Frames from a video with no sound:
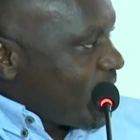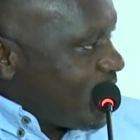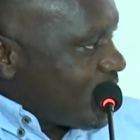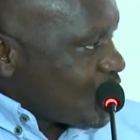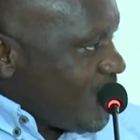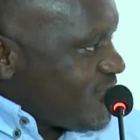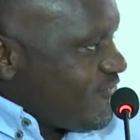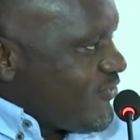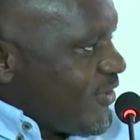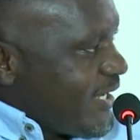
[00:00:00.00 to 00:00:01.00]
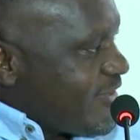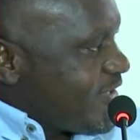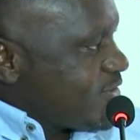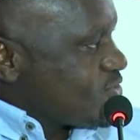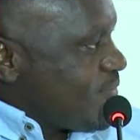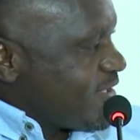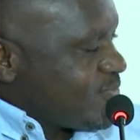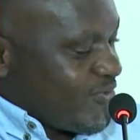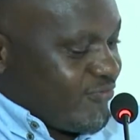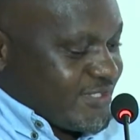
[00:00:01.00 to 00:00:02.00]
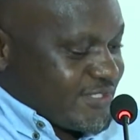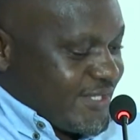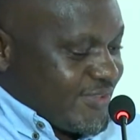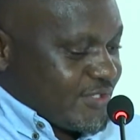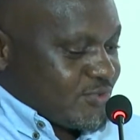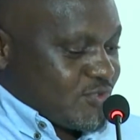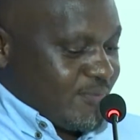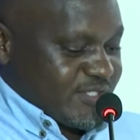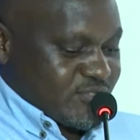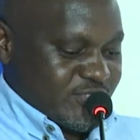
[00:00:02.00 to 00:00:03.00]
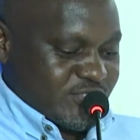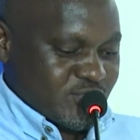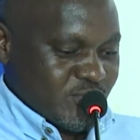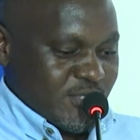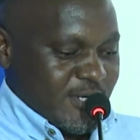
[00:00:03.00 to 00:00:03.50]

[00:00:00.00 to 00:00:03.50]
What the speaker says: Thank you so much, Fiona. Thank you so much, Professor. Thank you so much, Crystal.